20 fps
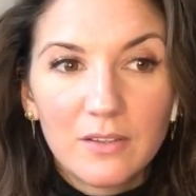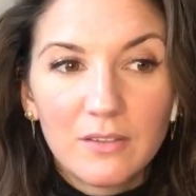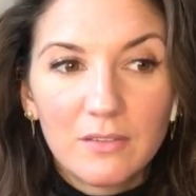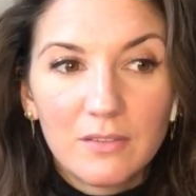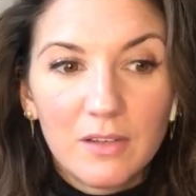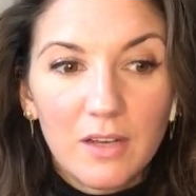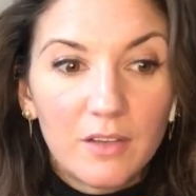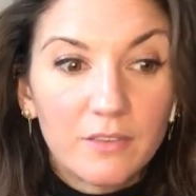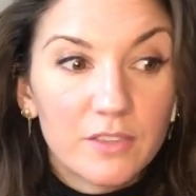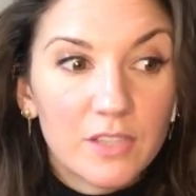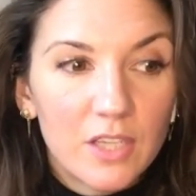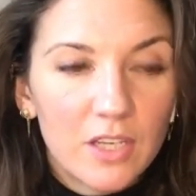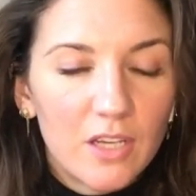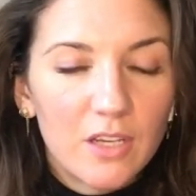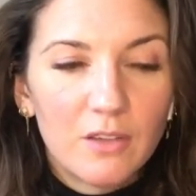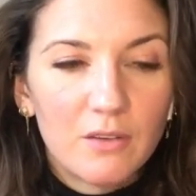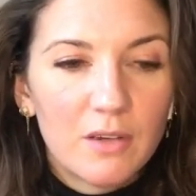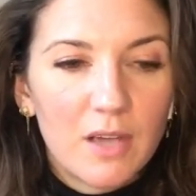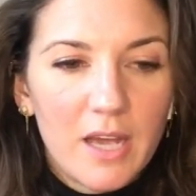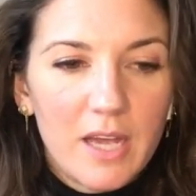loves
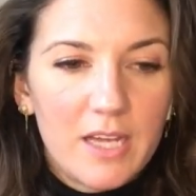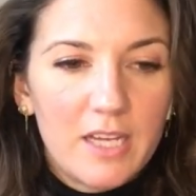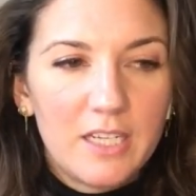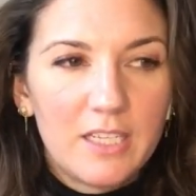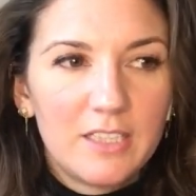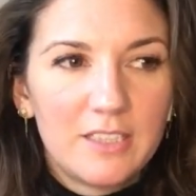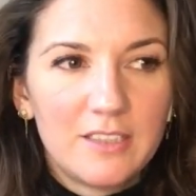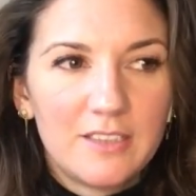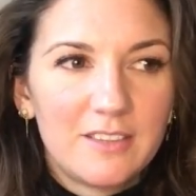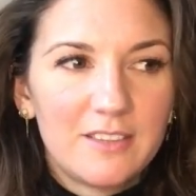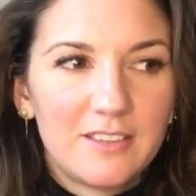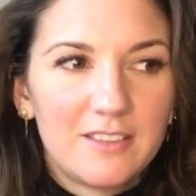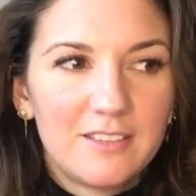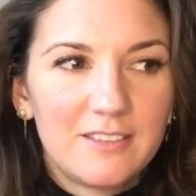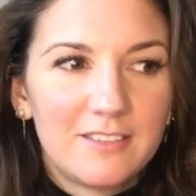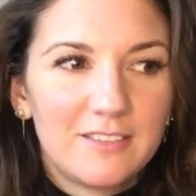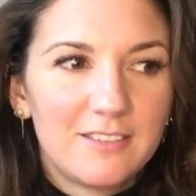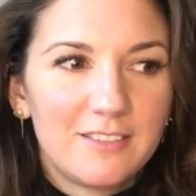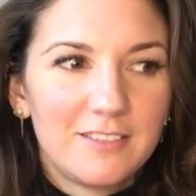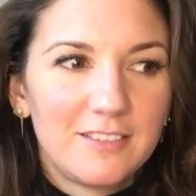you and
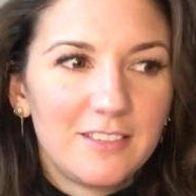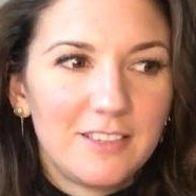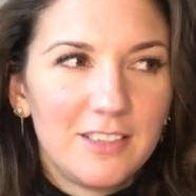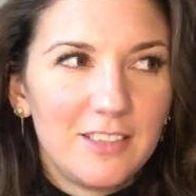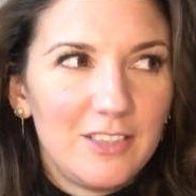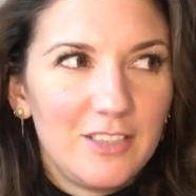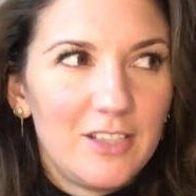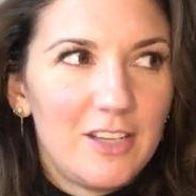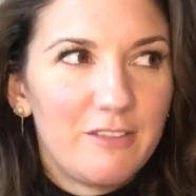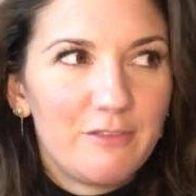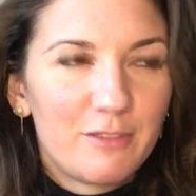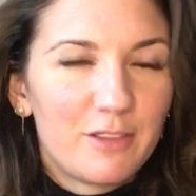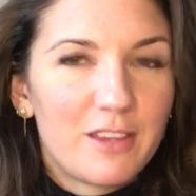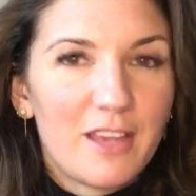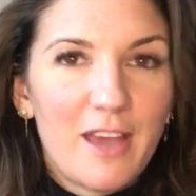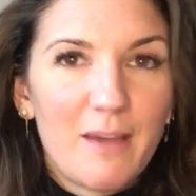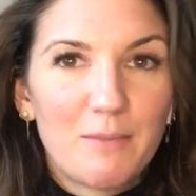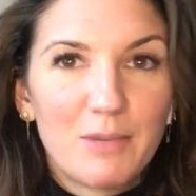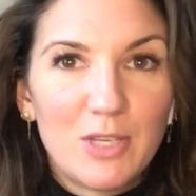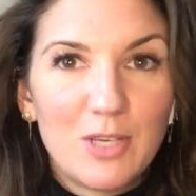you live with
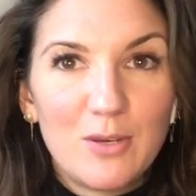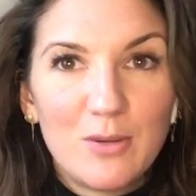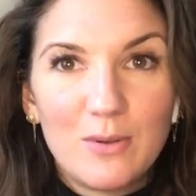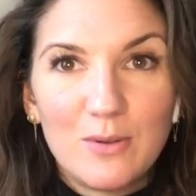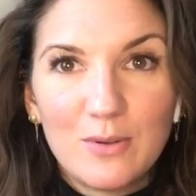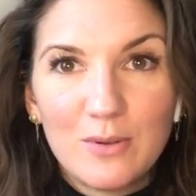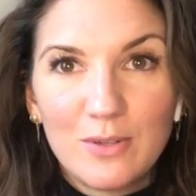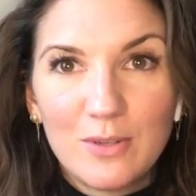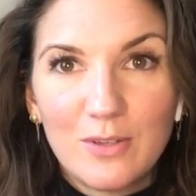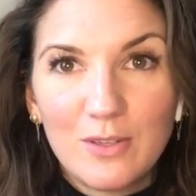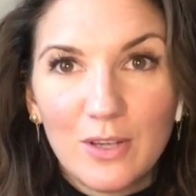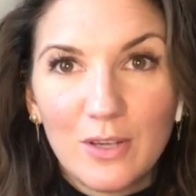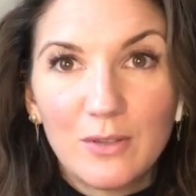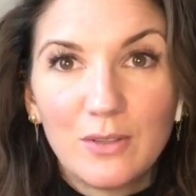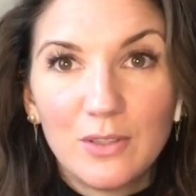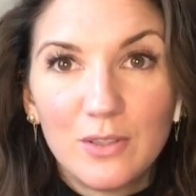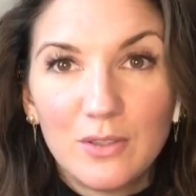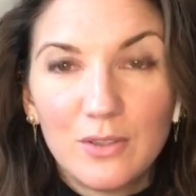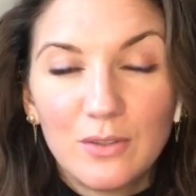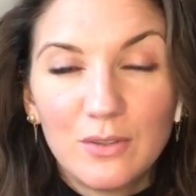them and you, you know, and
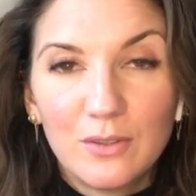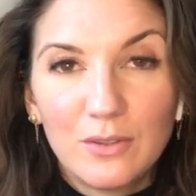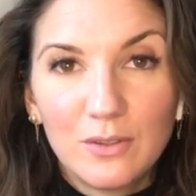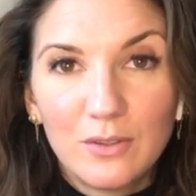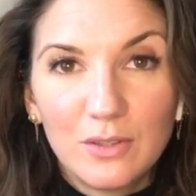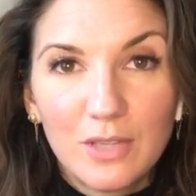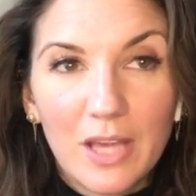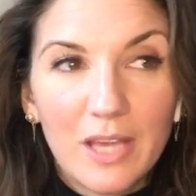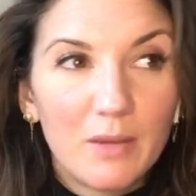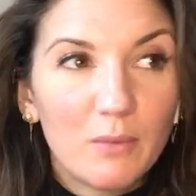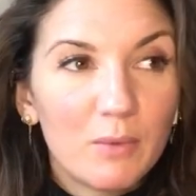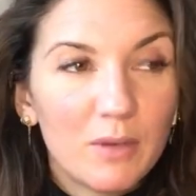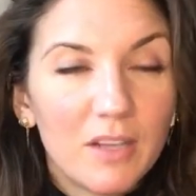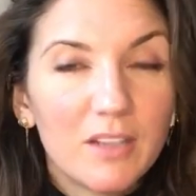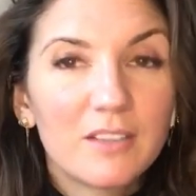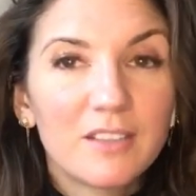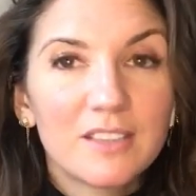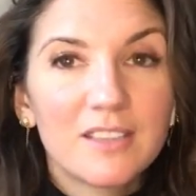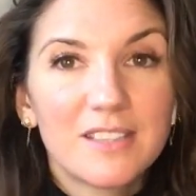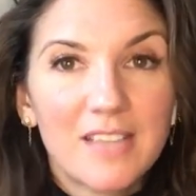you, they will
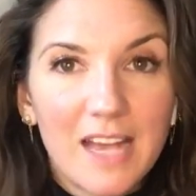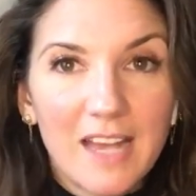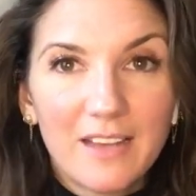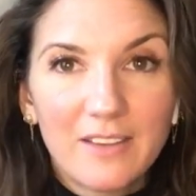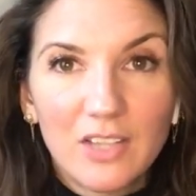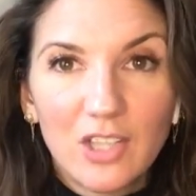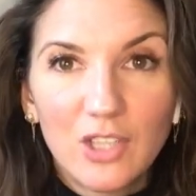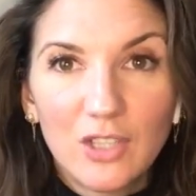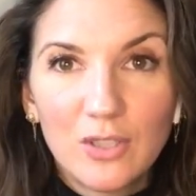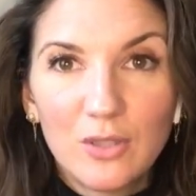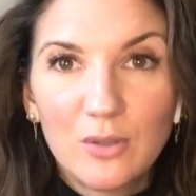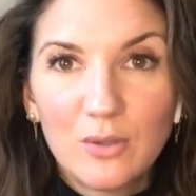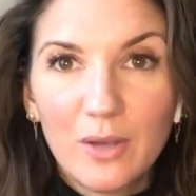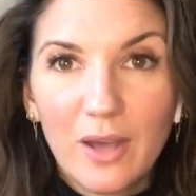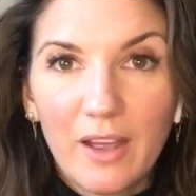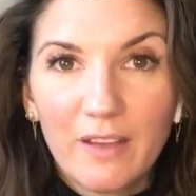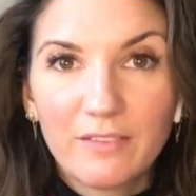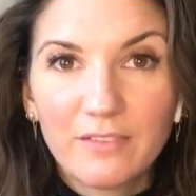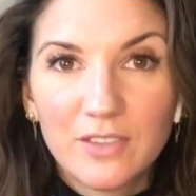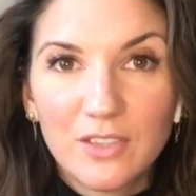understand that you
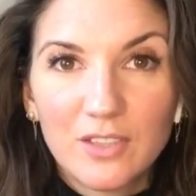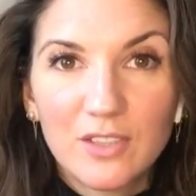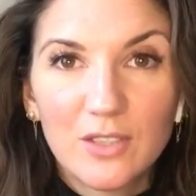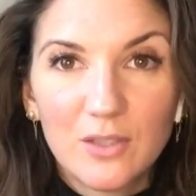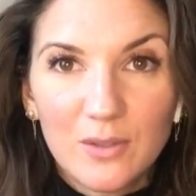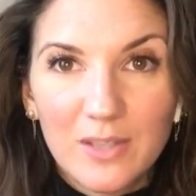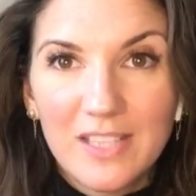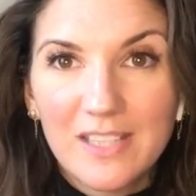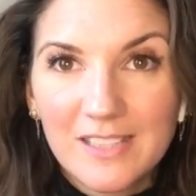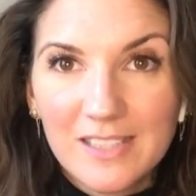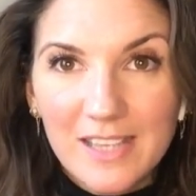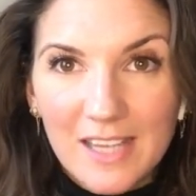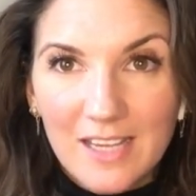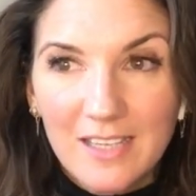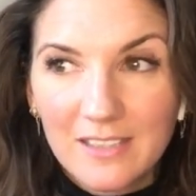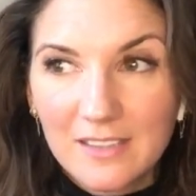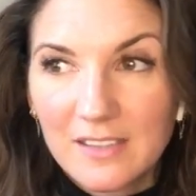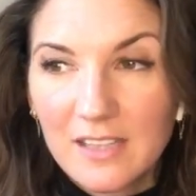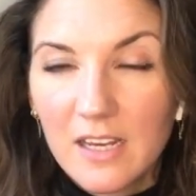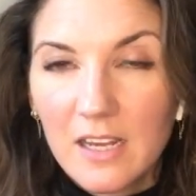have to do these
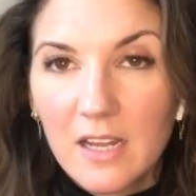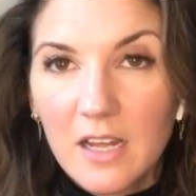things.